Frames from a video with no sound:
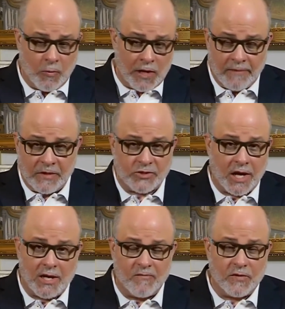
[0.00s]
We don't have to
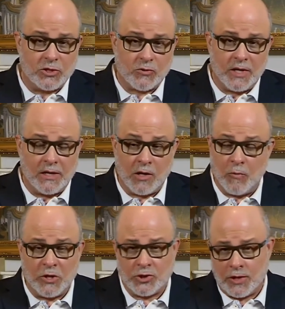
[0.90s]
send infantry in there, and
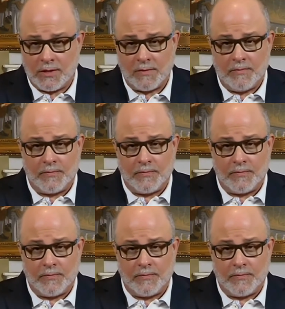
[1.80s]
we shouldn't.